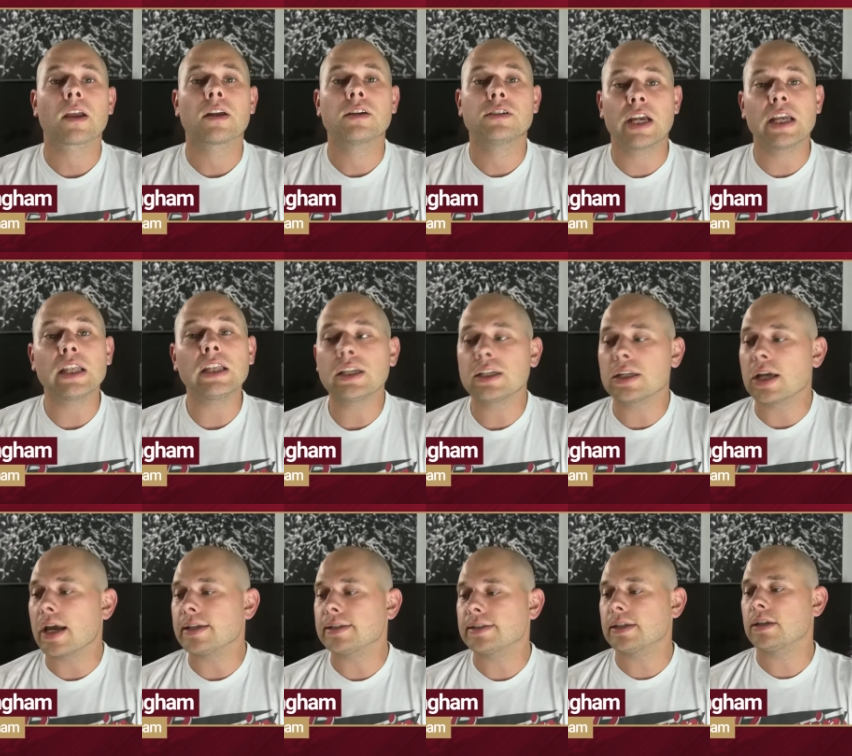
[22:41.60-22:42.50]
Jaylon
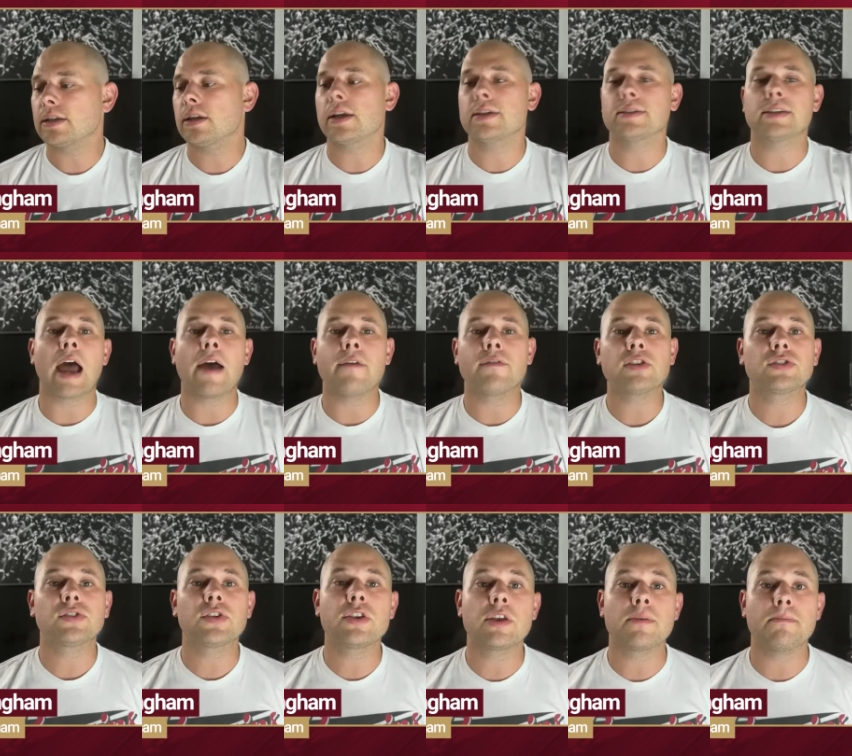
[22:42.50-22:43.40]
Tyson is
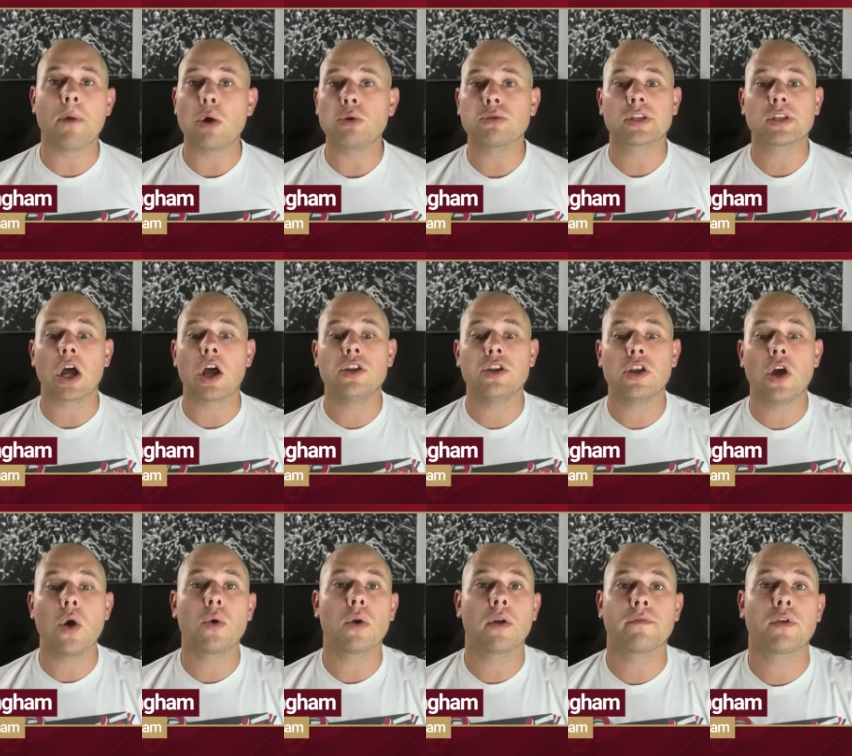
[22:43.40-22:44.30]
obviously the most
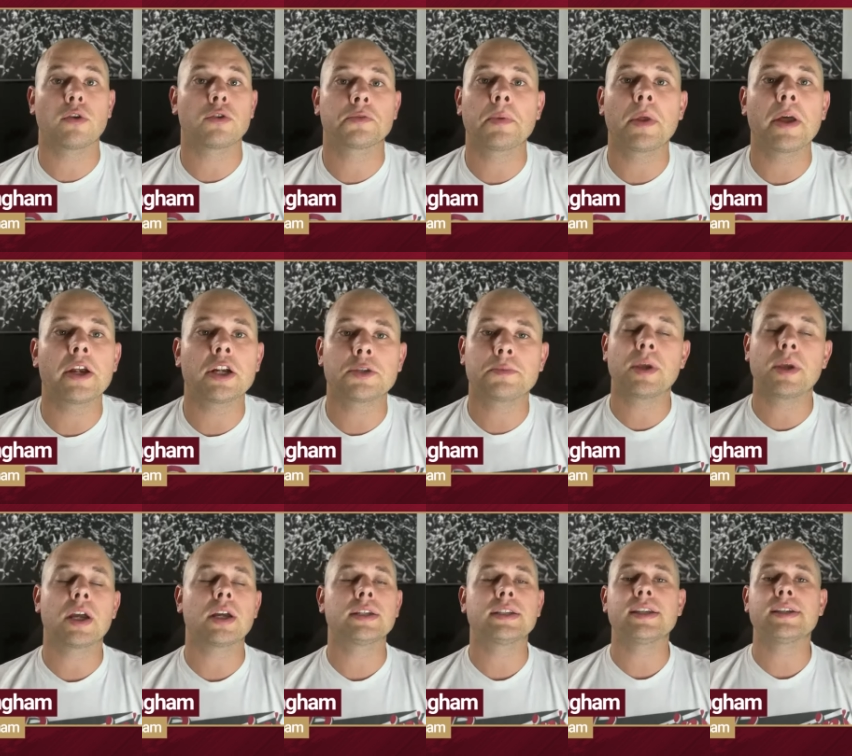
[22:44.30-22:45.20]
unknown of those players
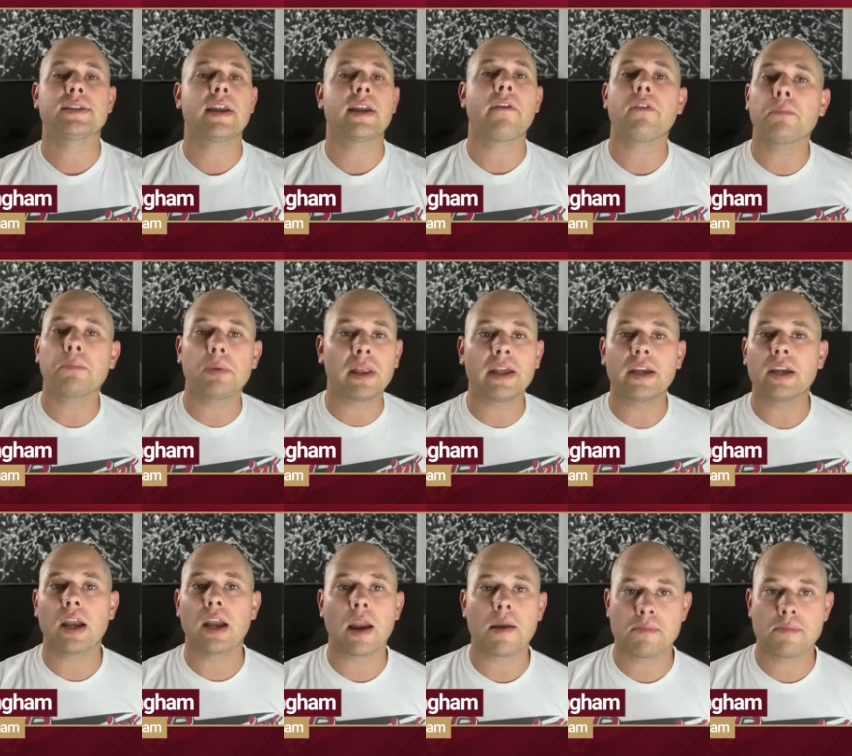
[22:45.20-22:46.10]
because he's never played
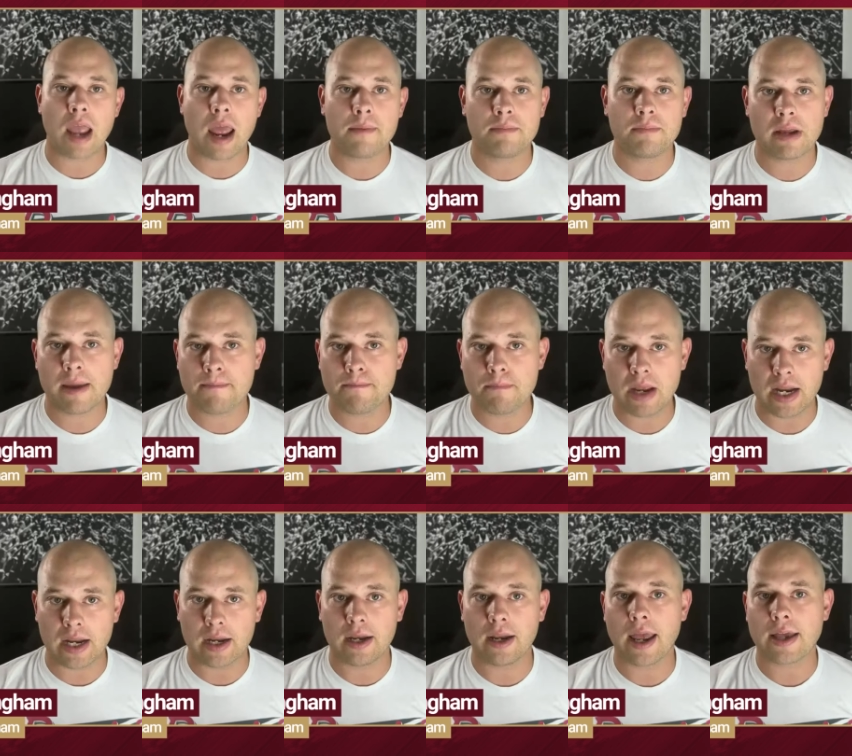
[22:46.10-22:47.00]
in an NBA
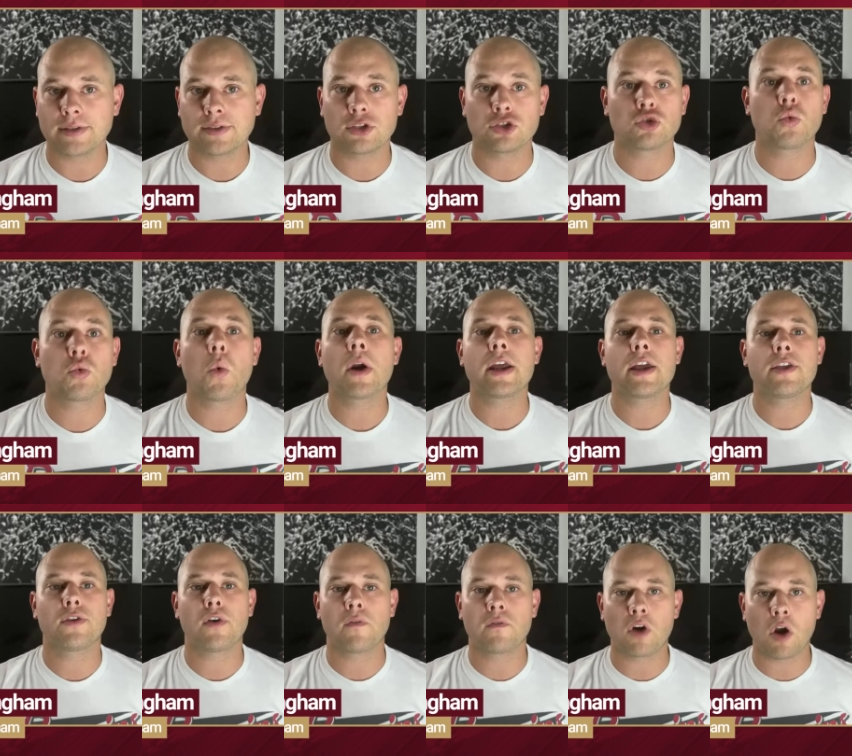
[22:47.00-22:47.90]
minute as a
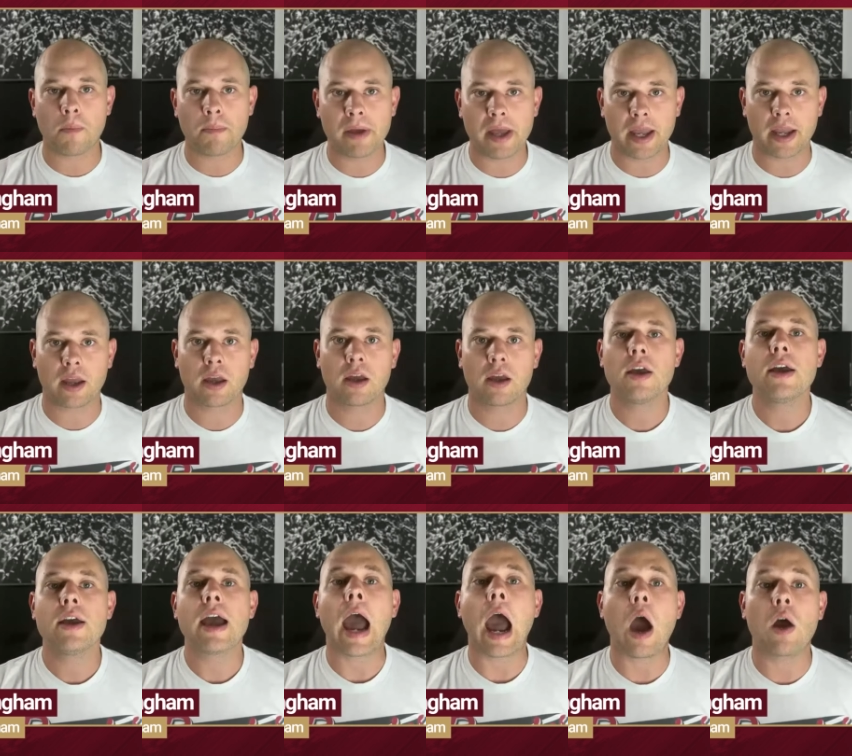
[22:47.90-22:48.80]
20th overall pick
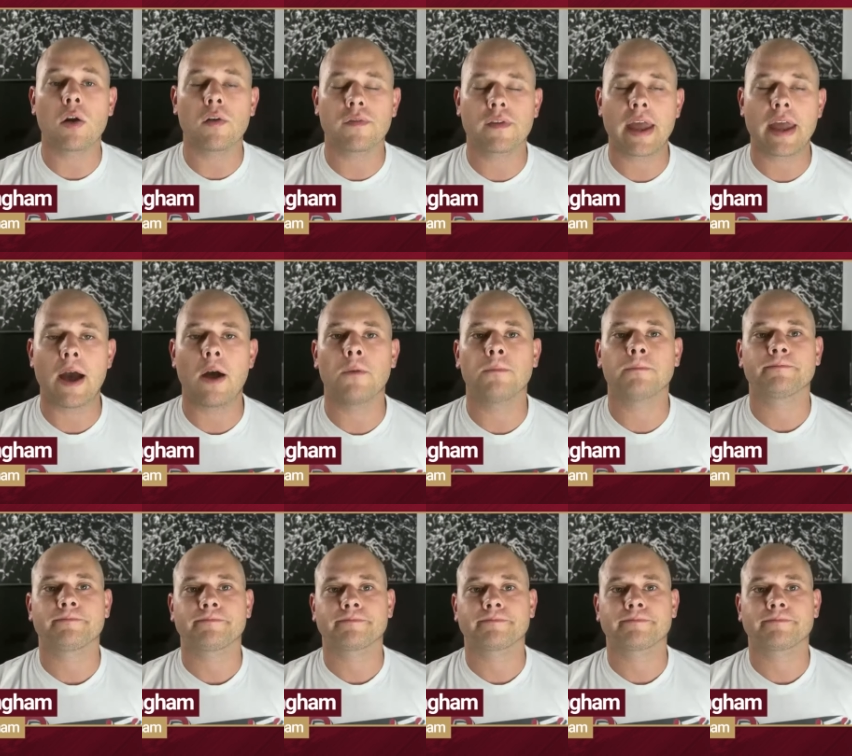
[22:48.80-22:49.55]
out of Cal.